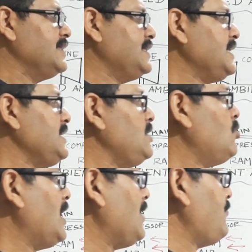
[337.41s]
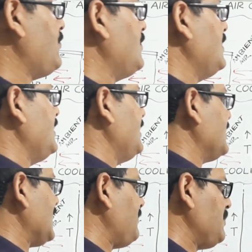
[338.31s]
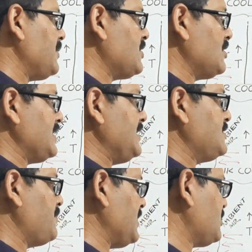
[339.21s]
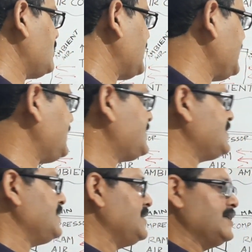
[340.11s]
Then you have cabin pressure, that is the pressure that is